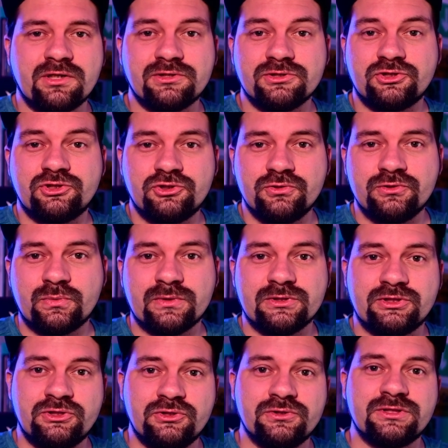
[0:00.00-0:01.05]
of the shoot
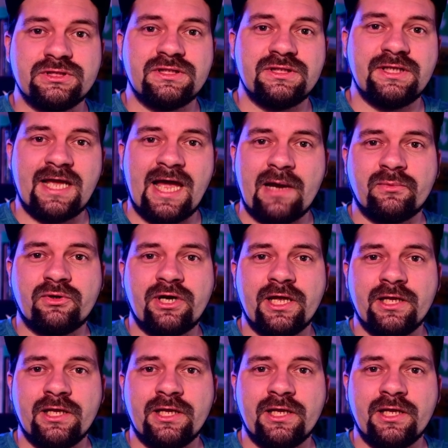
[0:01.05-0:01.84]
was using the Amaran